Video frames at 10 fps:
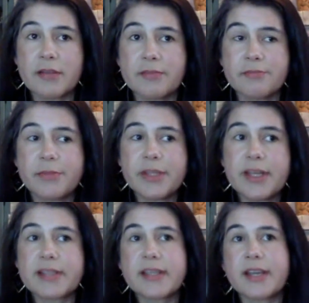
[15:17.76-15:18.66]
But
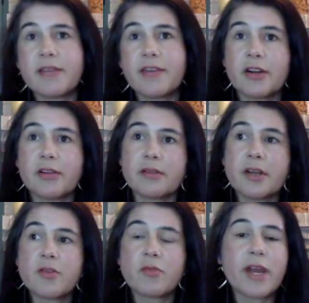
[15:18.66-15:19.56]
that's kind of our
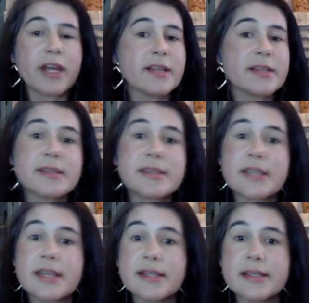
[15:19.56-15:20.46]
radius is
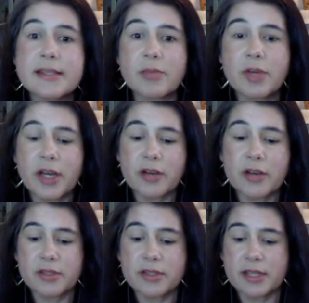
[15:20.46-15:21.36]
10 zip
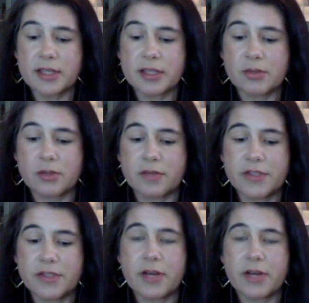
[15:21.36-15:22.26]
codes that sort of
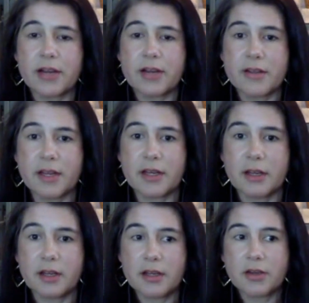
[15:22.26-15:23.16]
surround and then
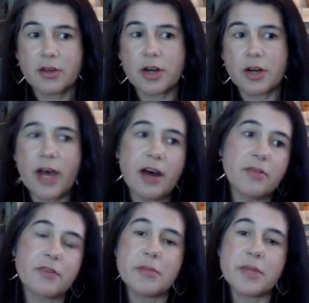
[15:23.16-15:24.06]
grow
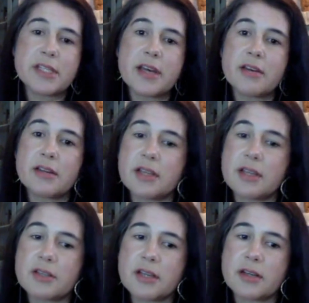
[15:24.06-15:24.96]
out from Midtown and
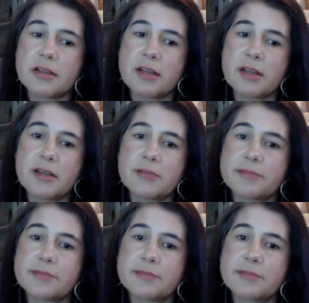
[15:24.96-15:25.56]
downtown Atlanta.